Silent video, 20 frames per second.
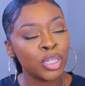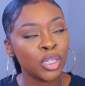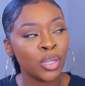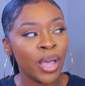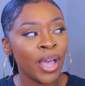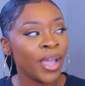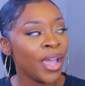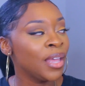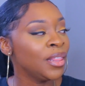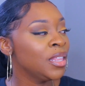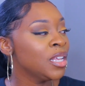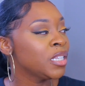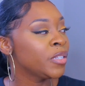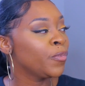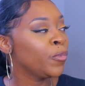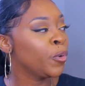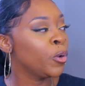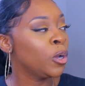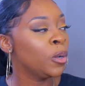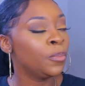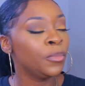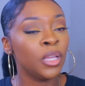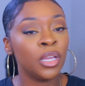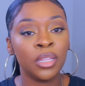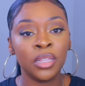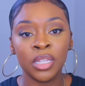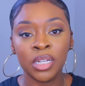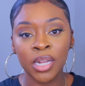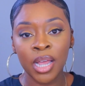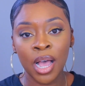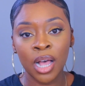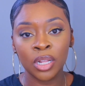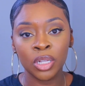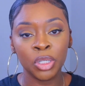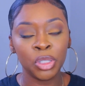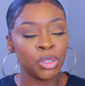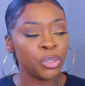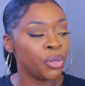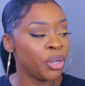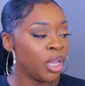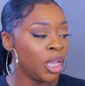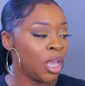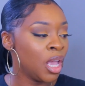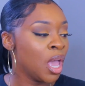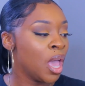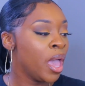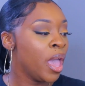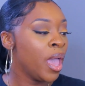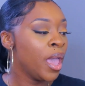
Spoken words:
So I got this from the Dollar Tree.